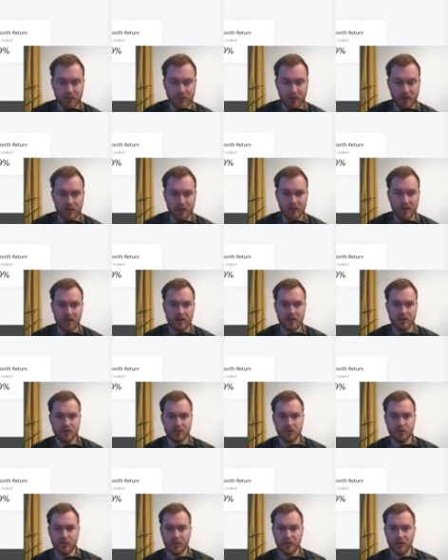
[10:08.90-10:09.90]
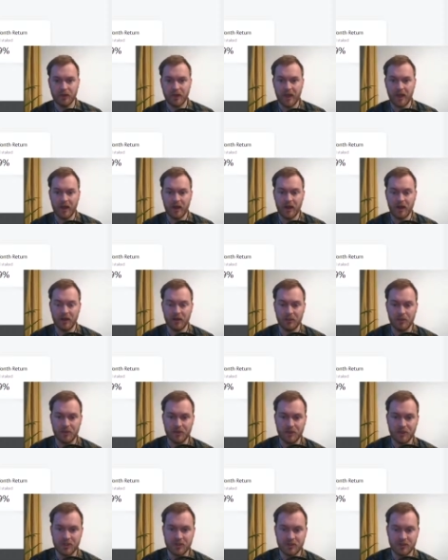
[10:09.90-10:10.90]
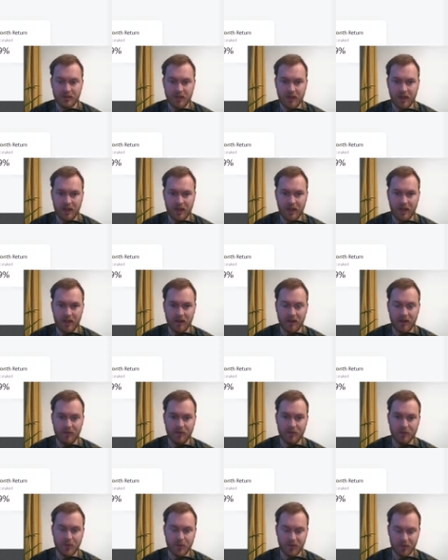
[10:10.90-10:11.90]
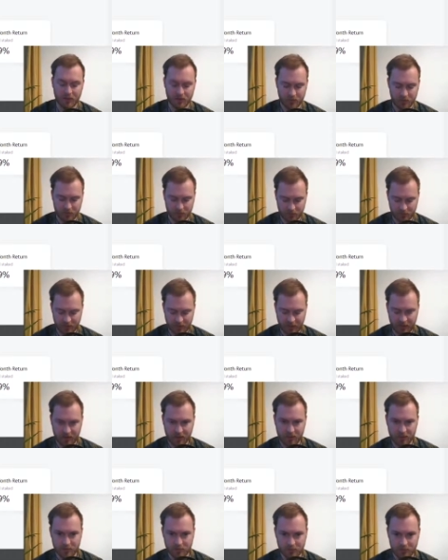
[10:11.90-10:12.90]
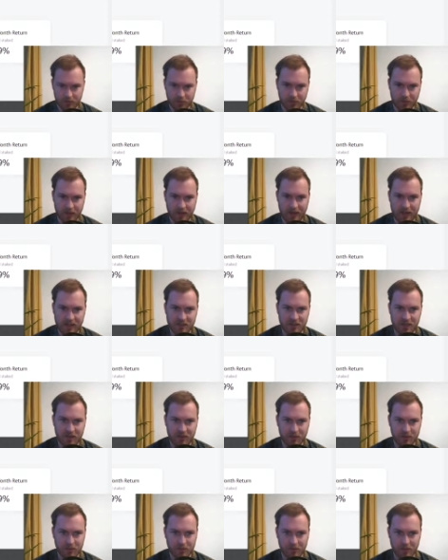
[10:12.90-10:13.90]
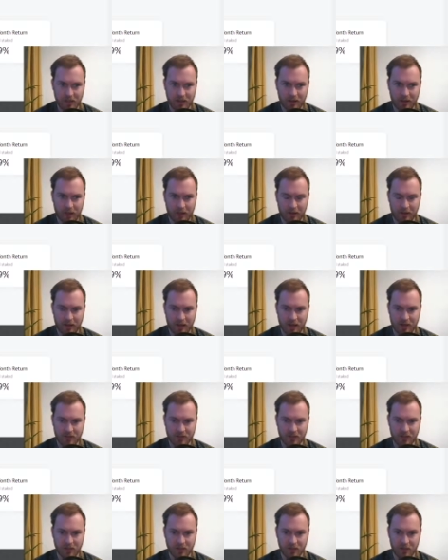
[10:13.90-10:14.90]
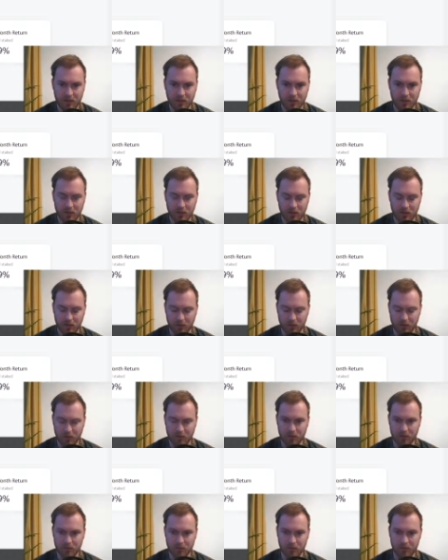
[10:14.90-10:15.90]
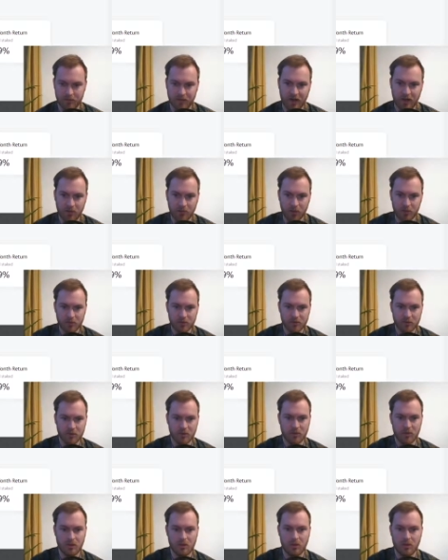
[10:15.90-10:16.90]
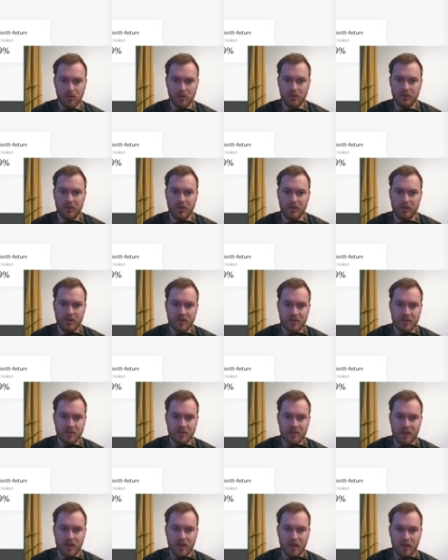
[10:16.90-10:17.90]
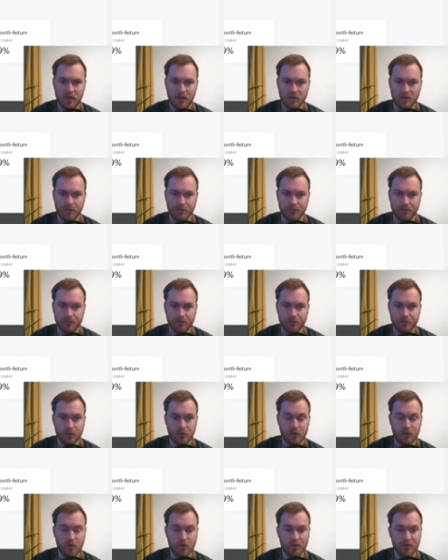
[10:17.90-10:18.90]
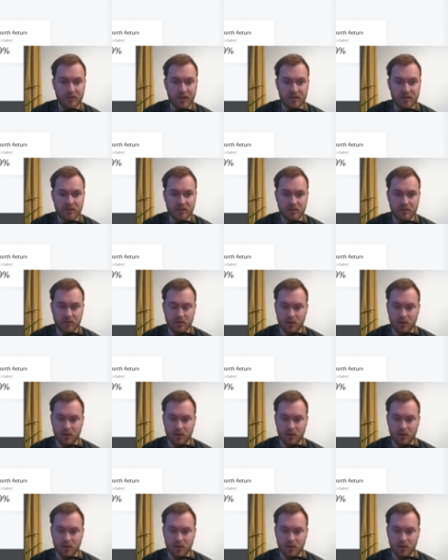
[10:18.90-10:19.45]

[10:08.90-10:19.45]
there's numer.ai, which is if you want to take it to the next level, like analyzing variables, then this is a contest